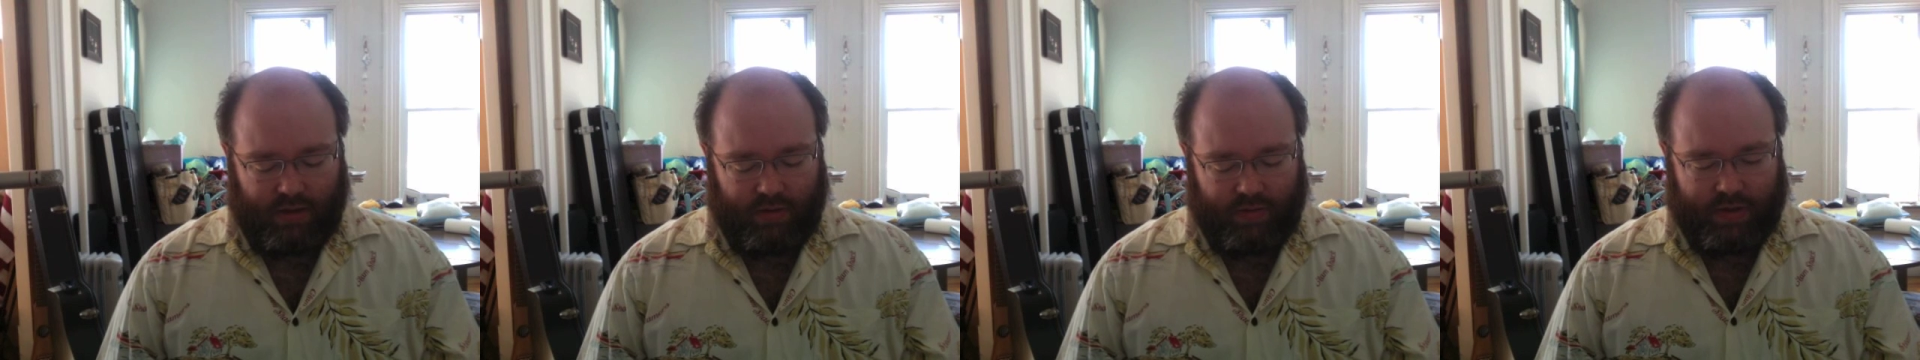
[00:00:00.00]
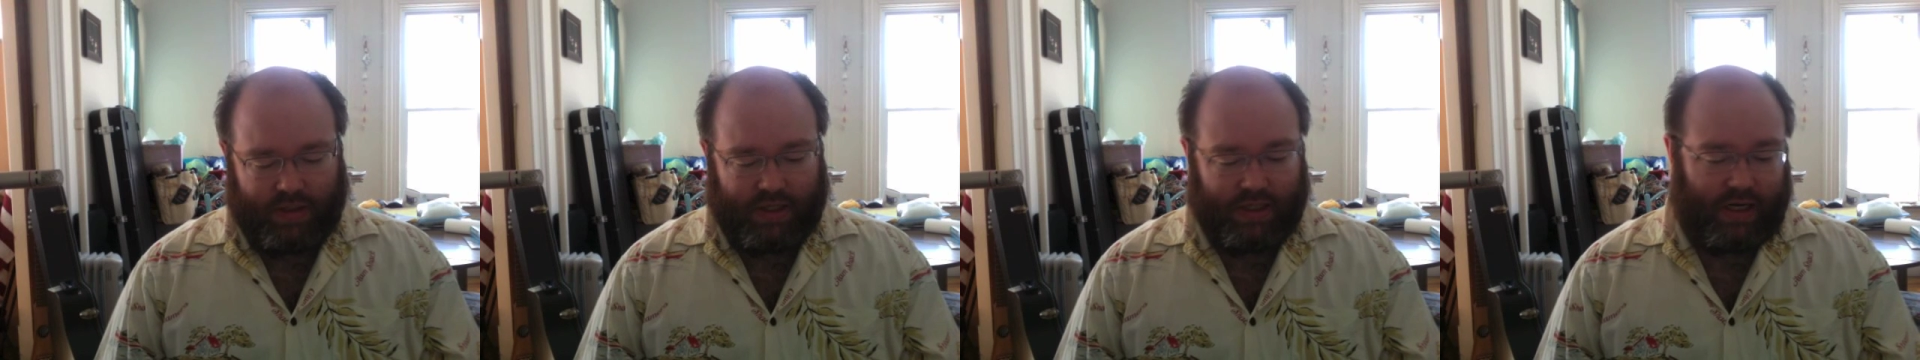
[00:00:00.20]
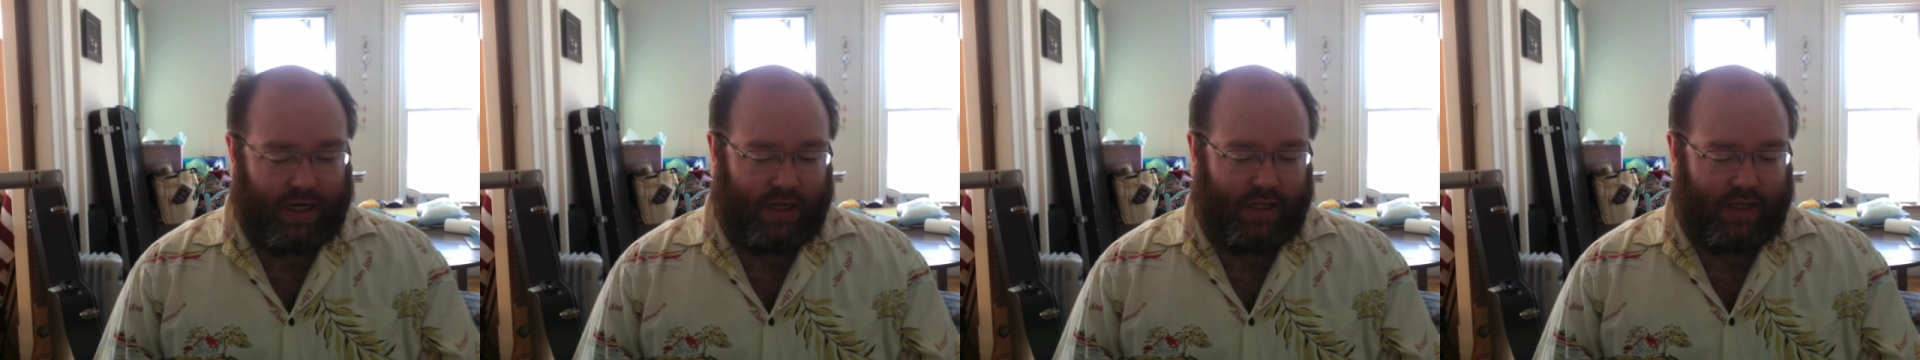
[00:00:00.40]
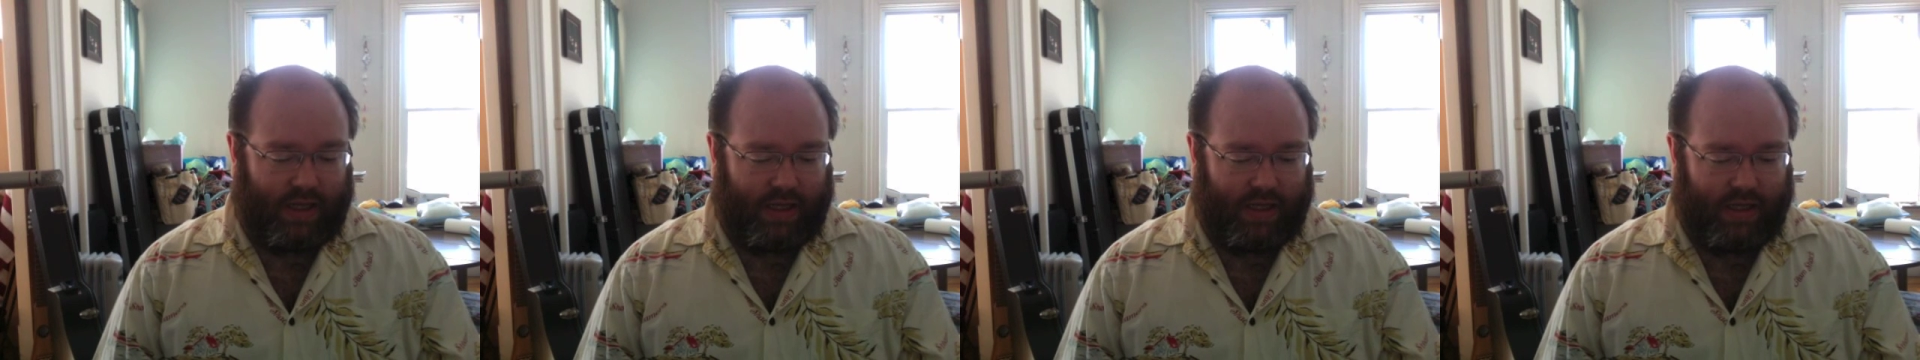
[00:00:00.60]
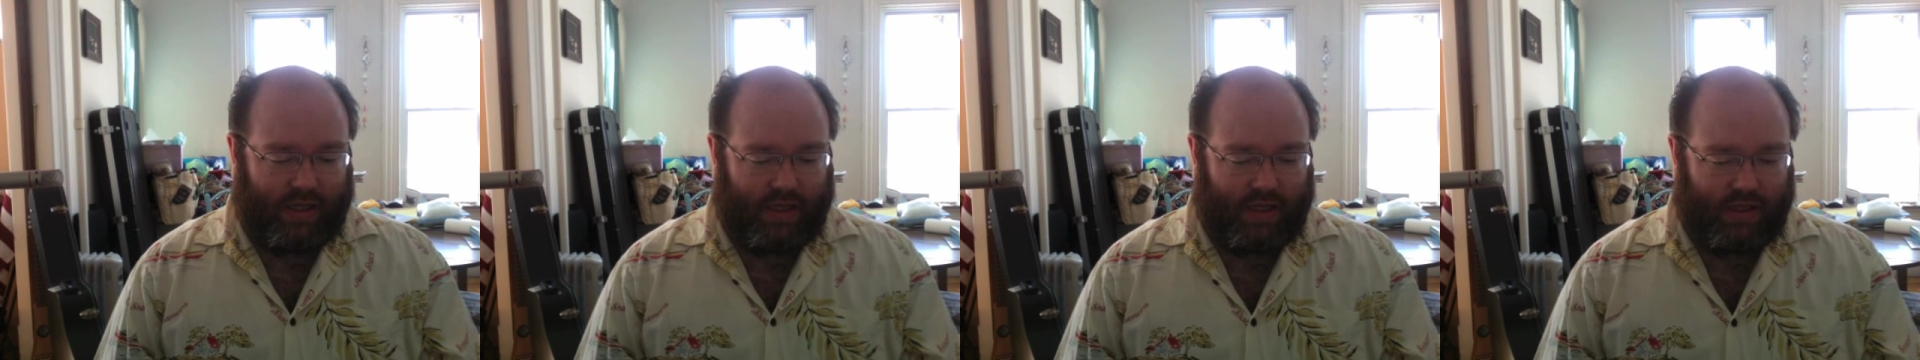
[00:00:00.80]
which I
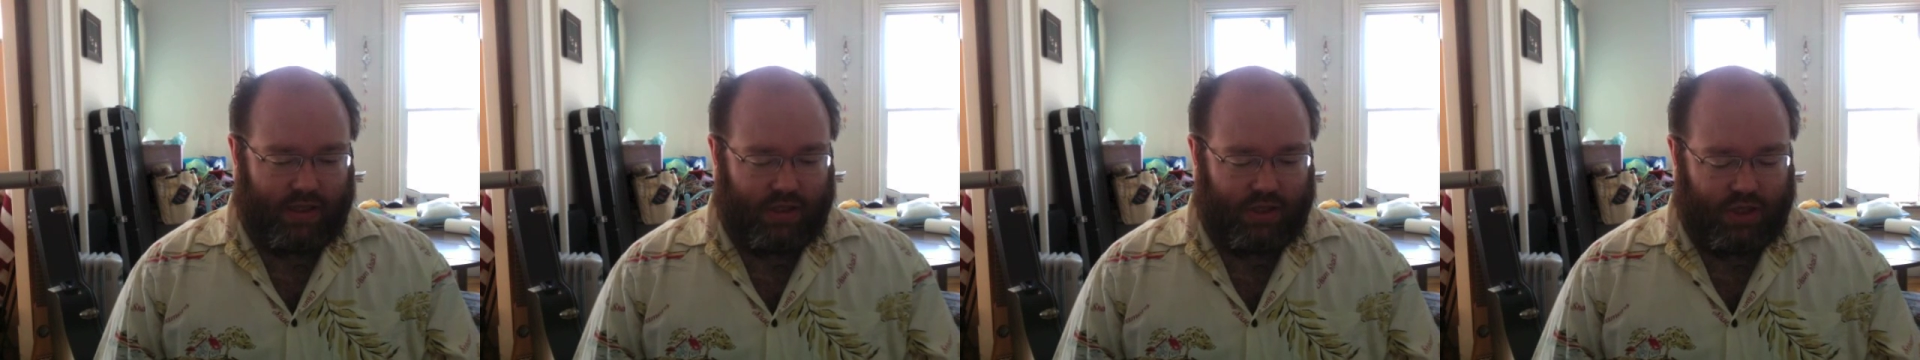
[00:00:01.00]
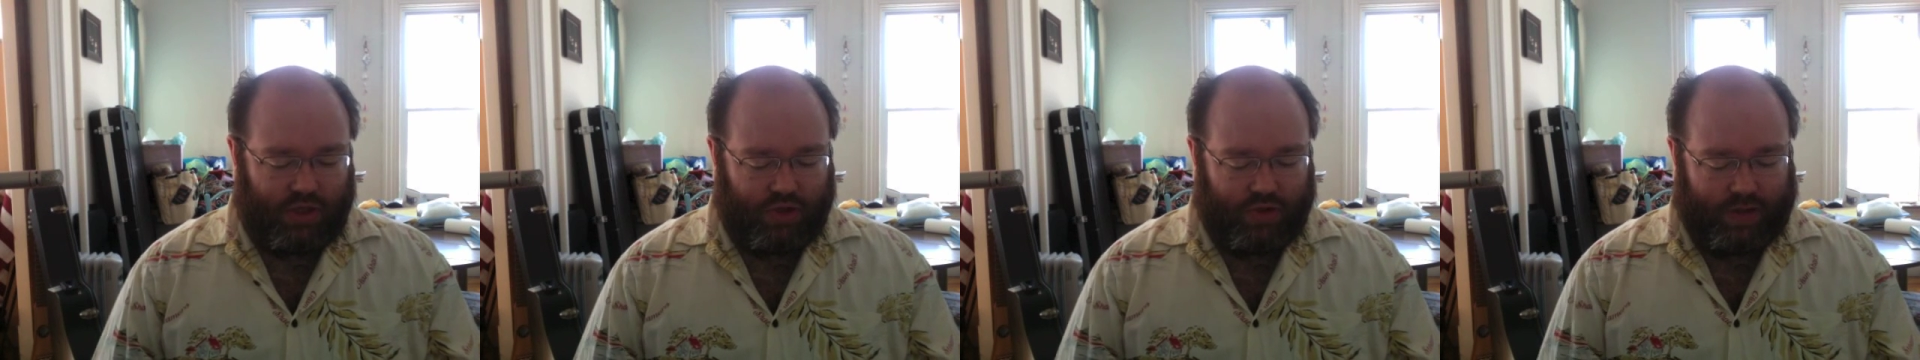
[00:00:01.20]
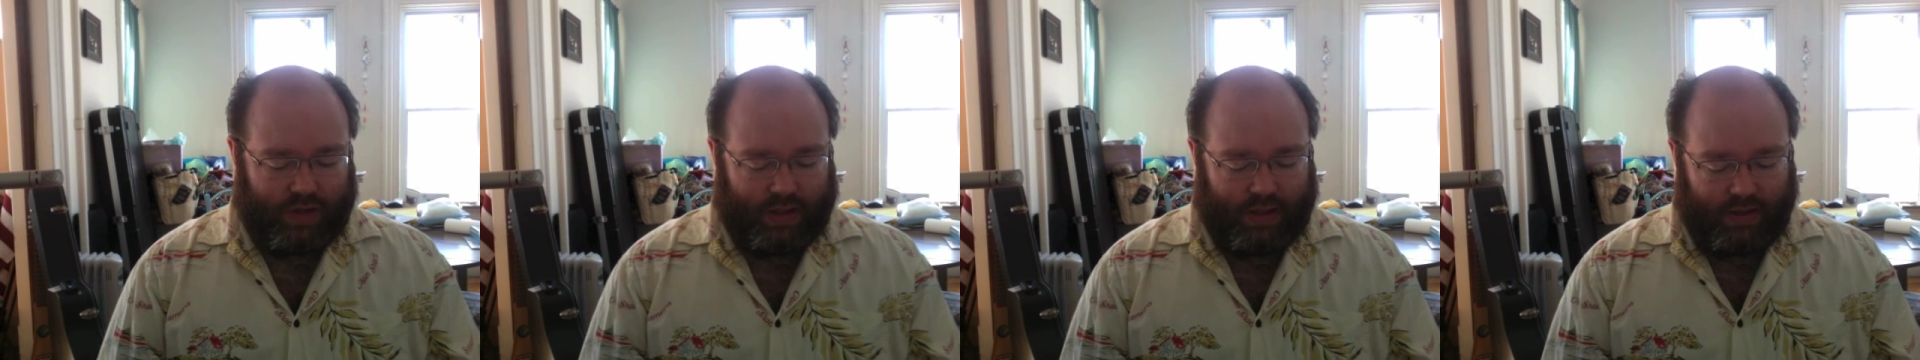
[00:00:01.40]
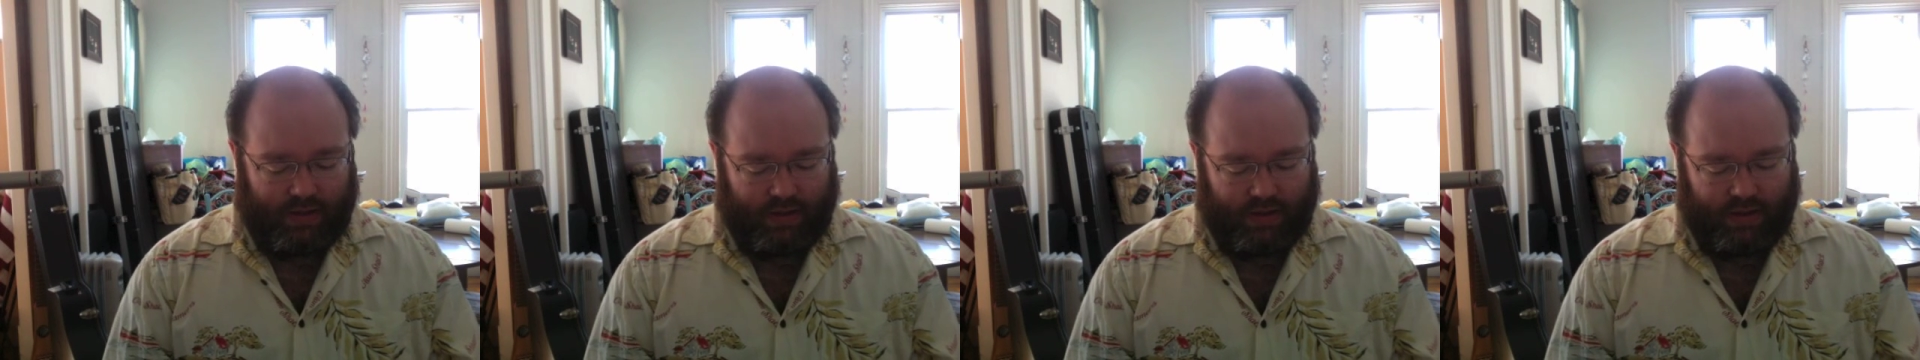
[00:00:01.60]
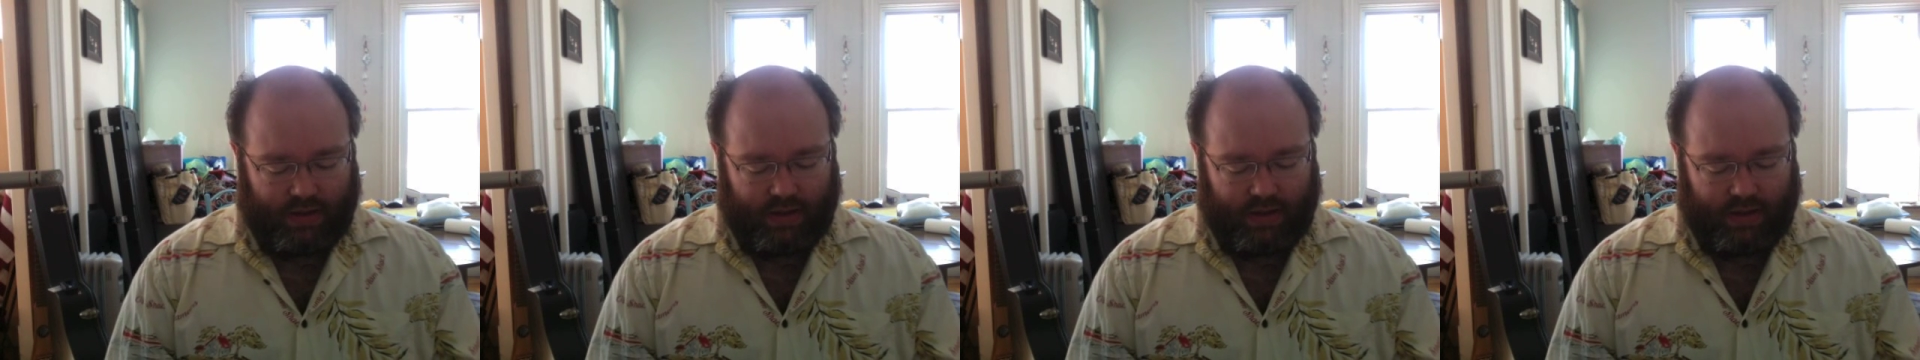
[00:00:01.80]
like in ginger ale,